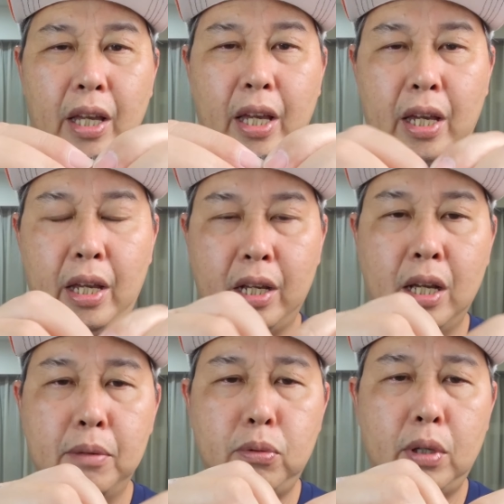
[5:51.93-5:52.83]
And
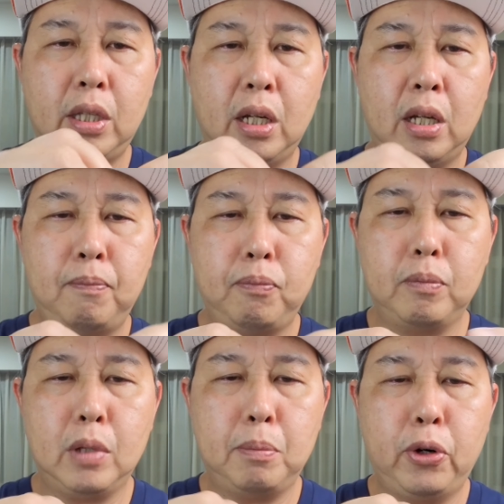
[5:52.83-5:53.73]
it comes with
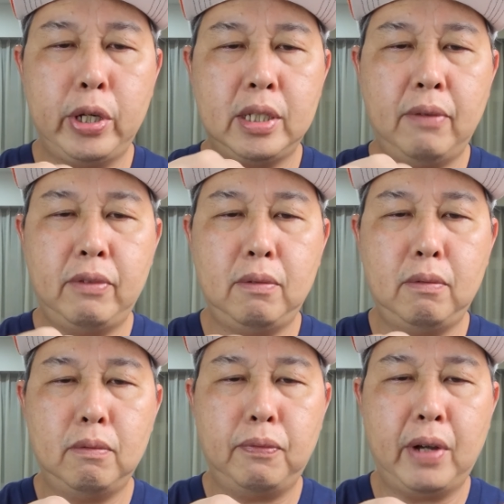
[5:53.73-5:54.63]

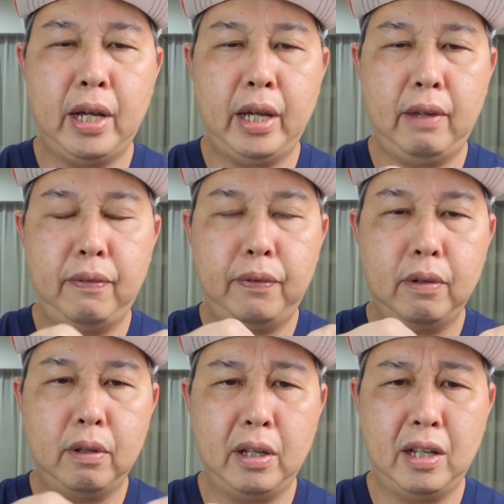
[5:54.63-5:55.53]

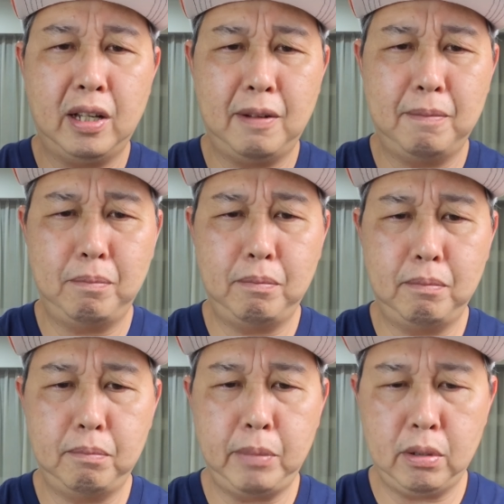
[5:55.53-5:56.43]

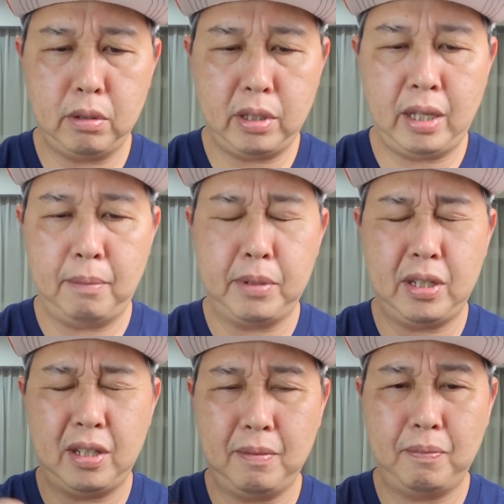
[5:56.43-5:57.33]
0.75 mil
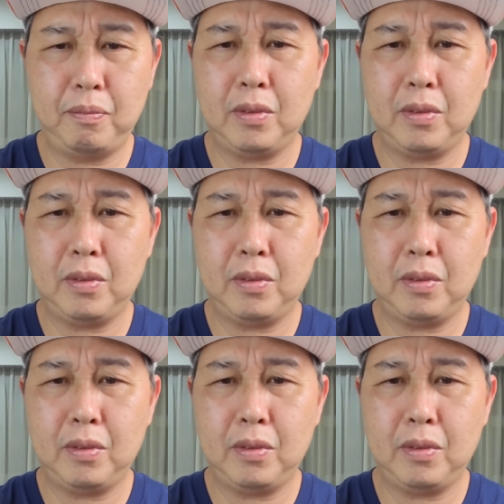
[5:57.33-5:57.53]
tips,